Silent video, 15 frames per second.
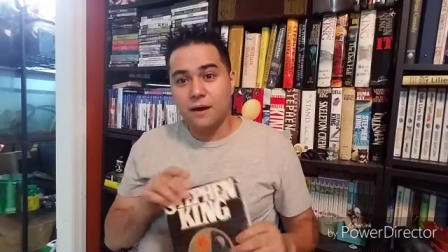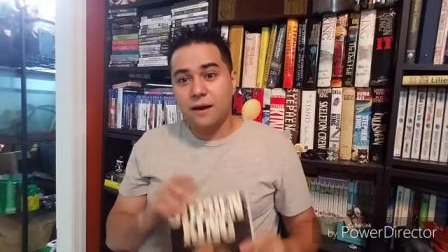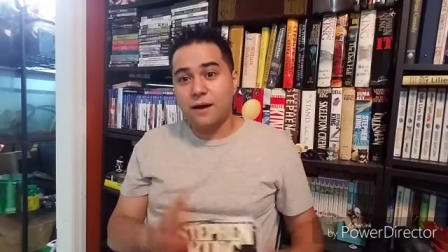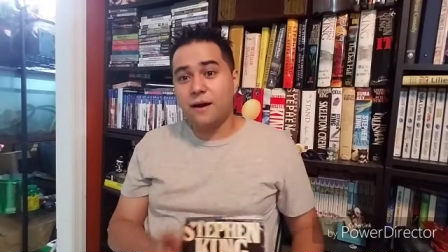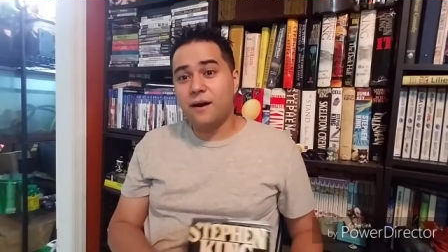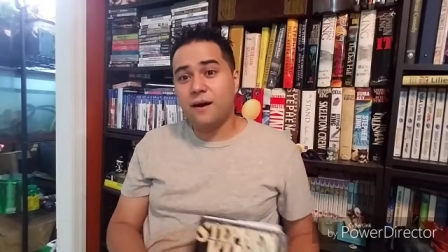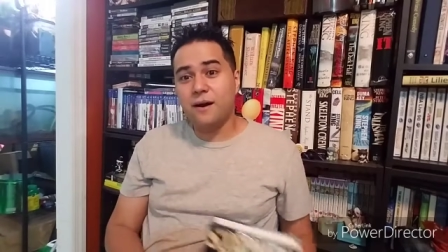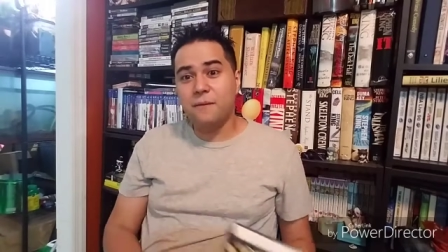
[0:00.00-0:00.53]

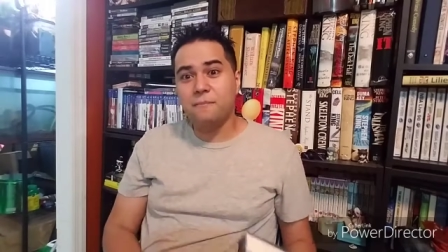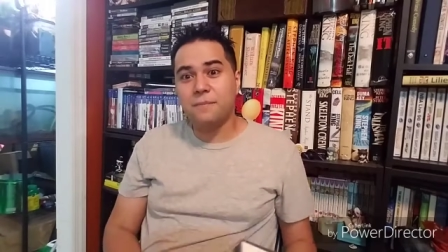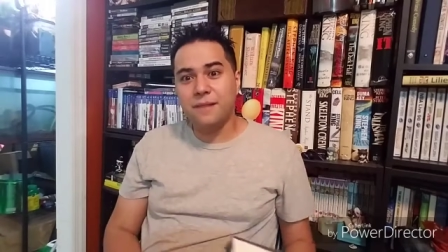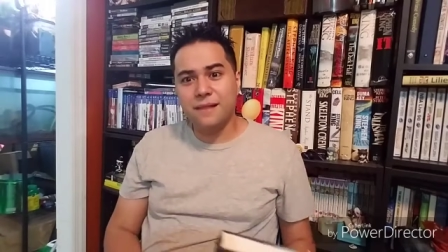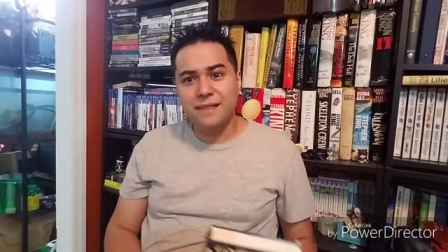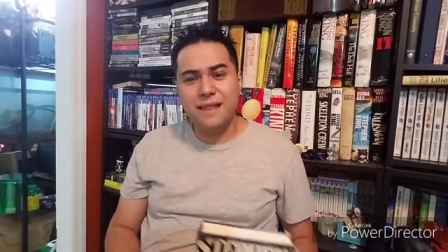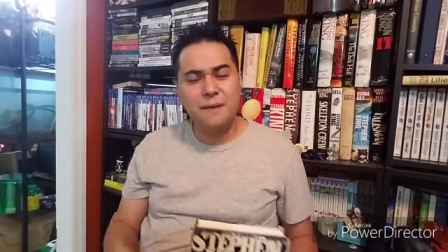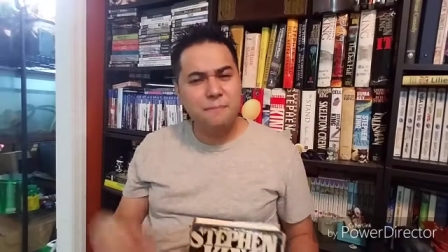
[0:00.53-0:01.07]
um,
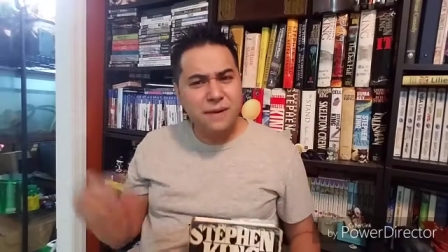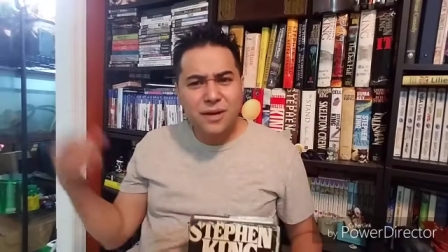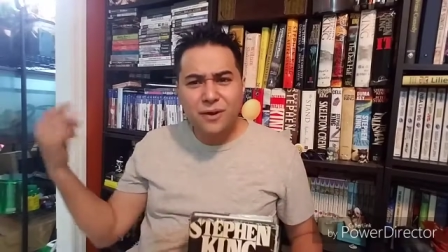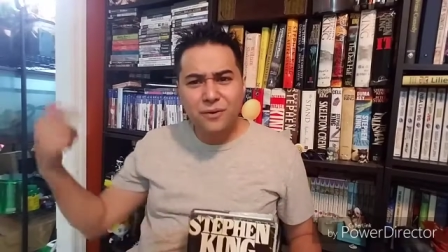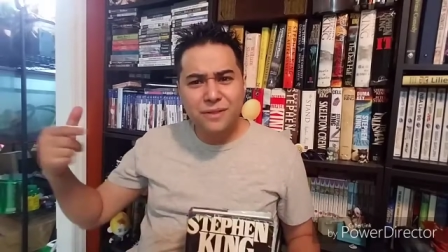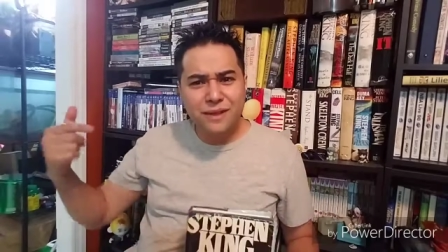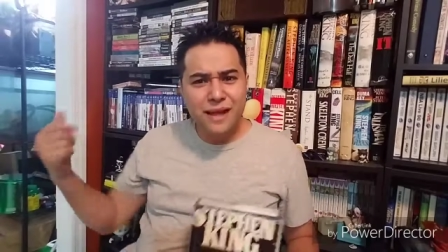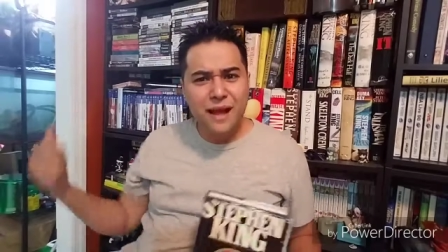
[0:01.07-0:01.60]
let me
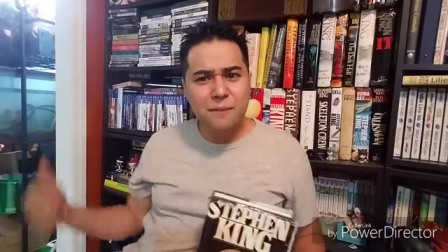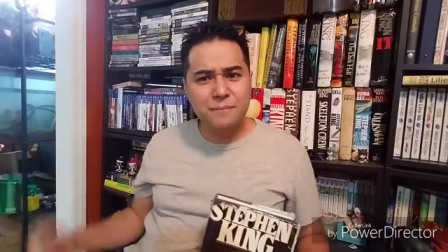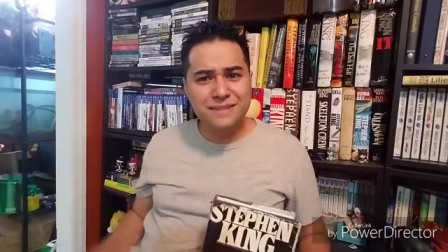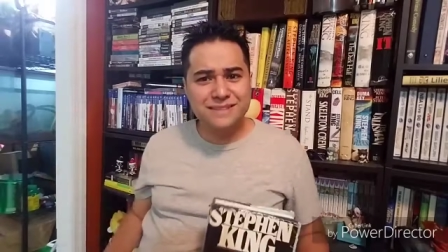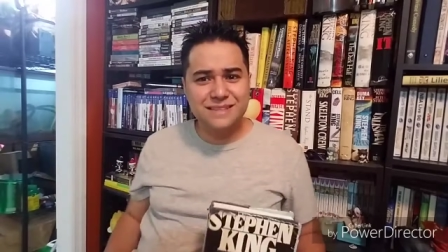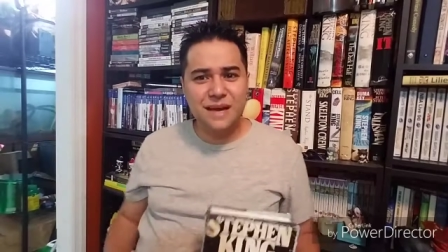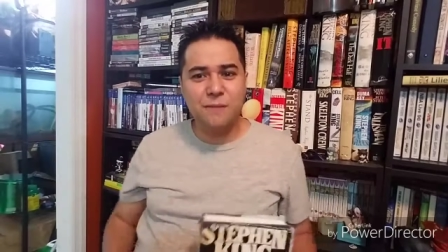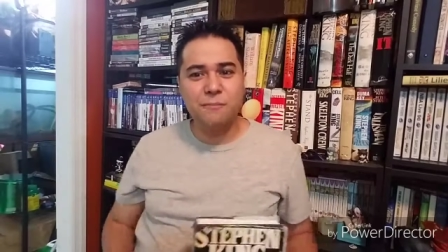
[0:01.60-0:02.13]
know in the
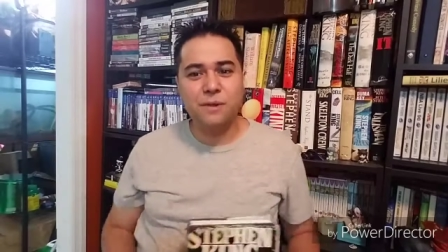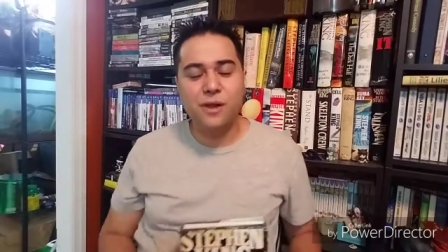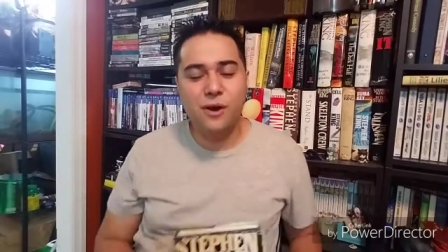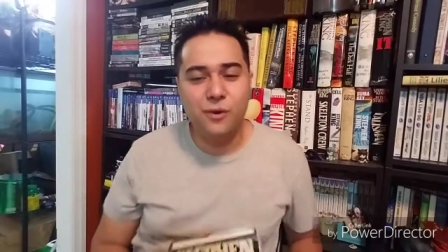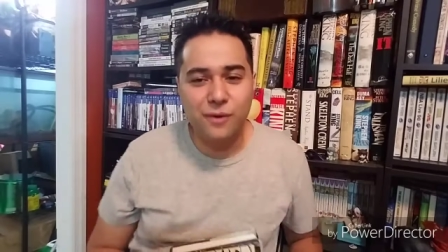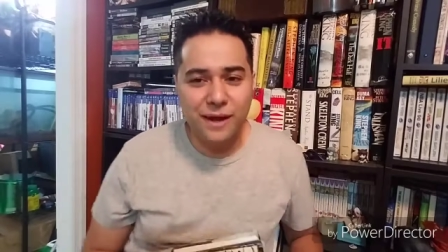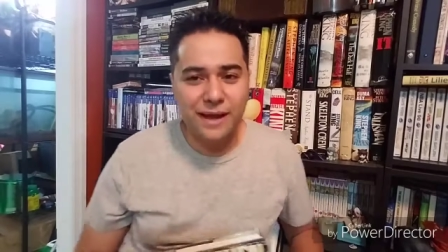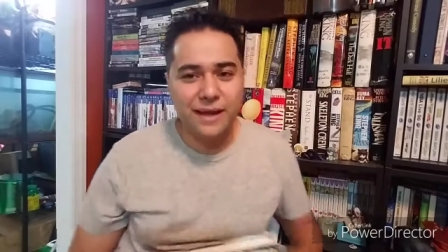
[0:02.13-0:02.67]
comments down
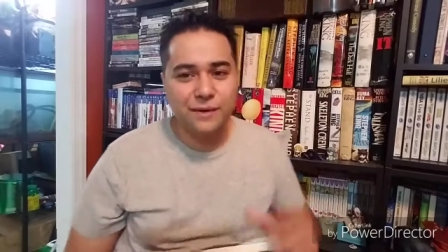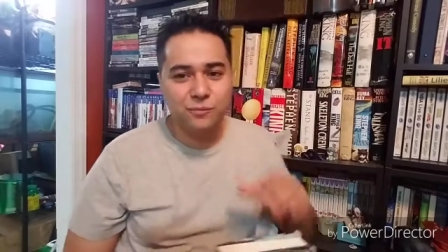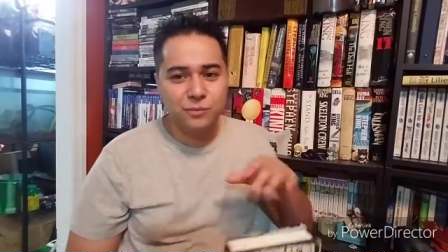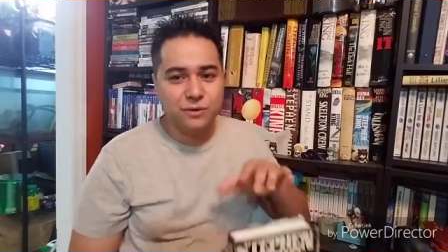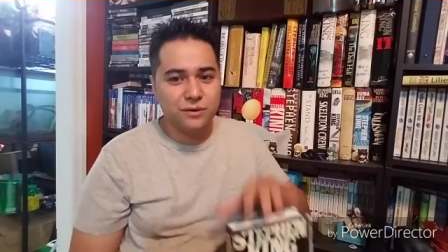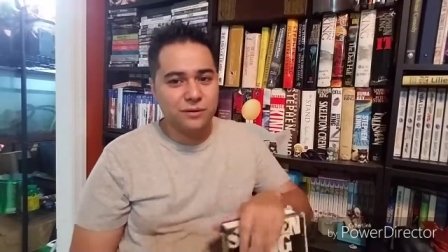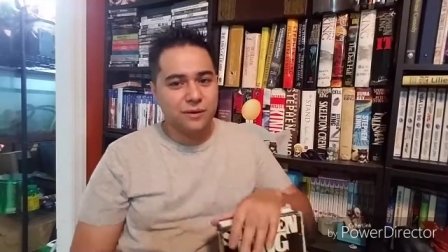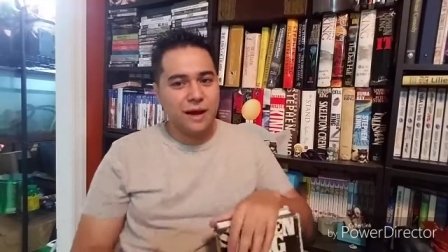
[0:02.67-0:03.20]
below and
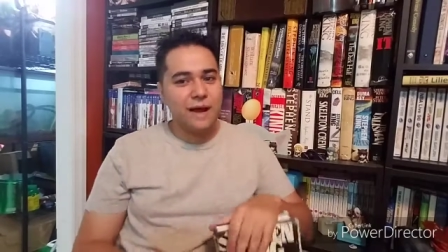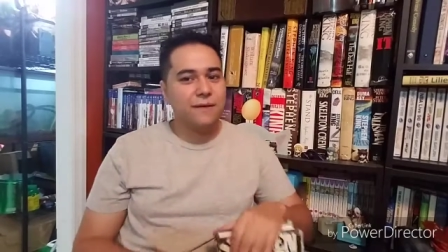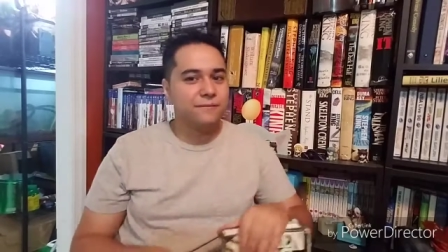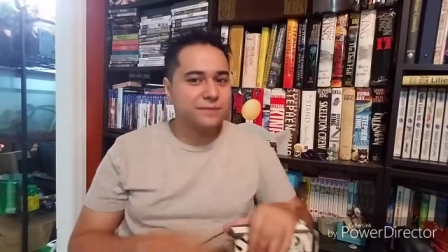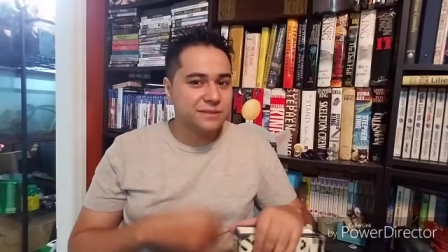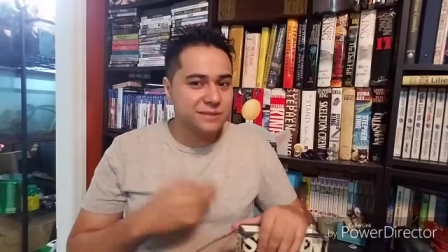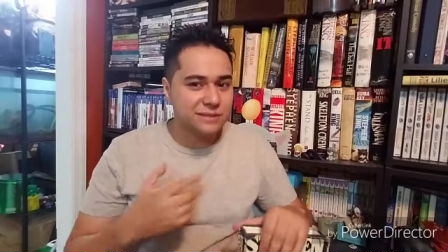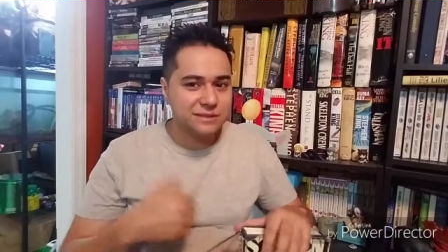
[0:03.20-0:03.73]
we'll have
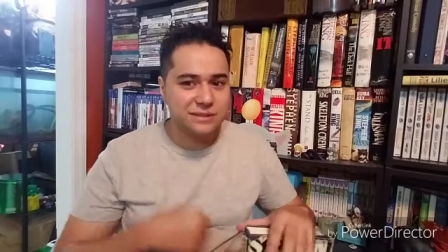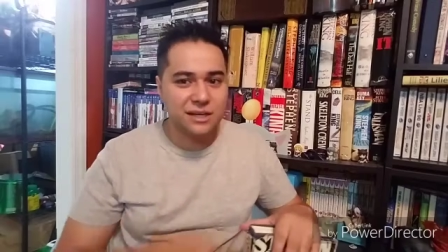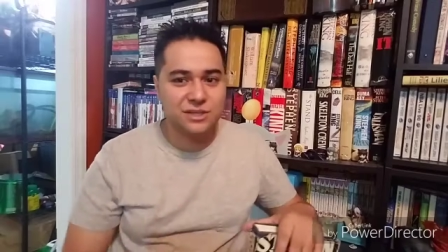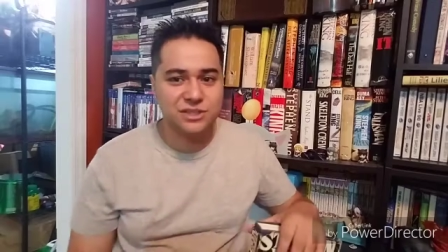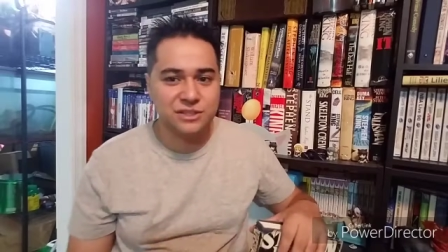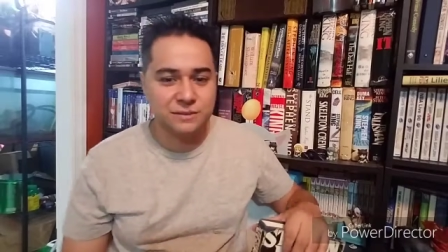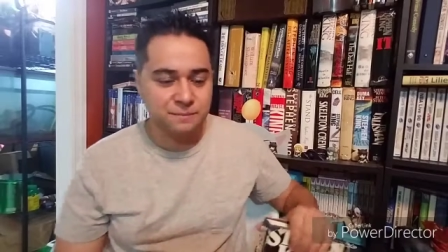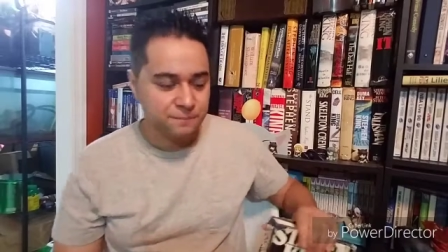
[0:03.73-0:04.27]
a
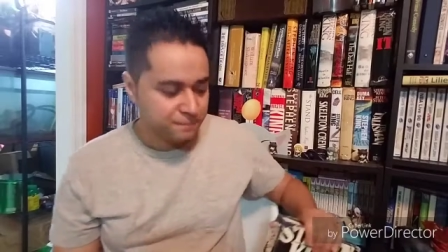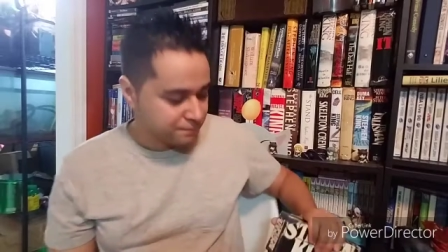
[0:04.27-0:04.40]
discussion.